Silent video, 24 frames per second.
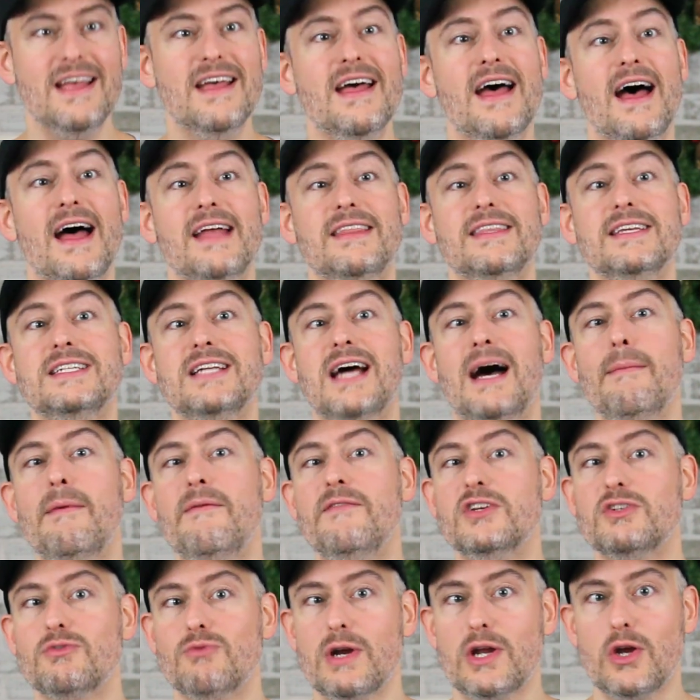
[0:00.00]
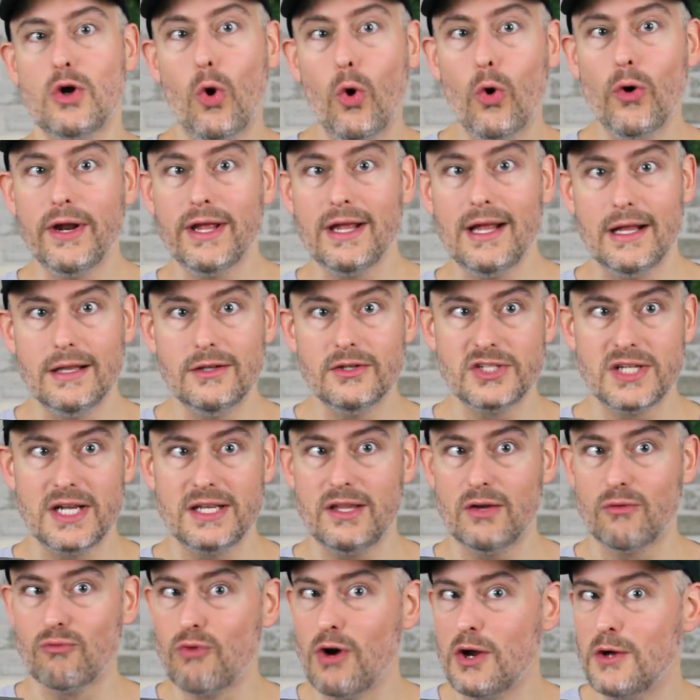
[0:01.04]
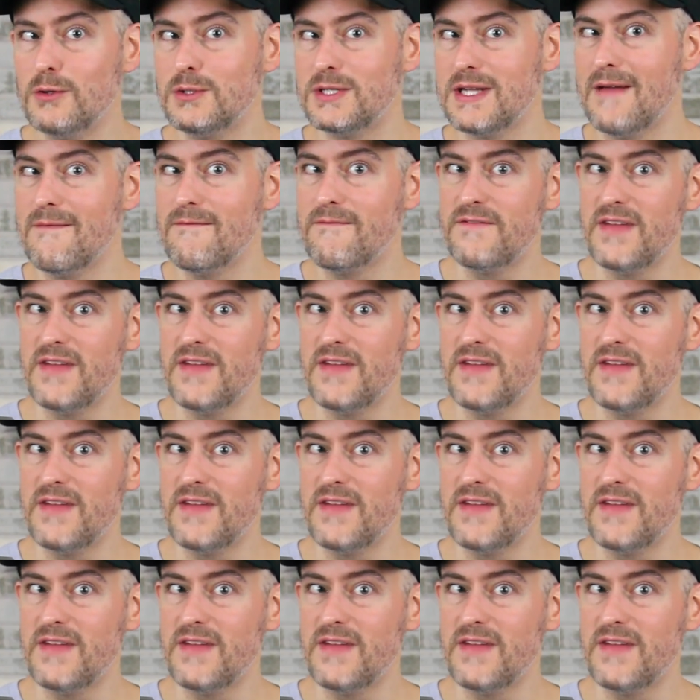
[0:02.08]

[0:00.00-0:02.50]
At the time of this recording, it looks like the rose and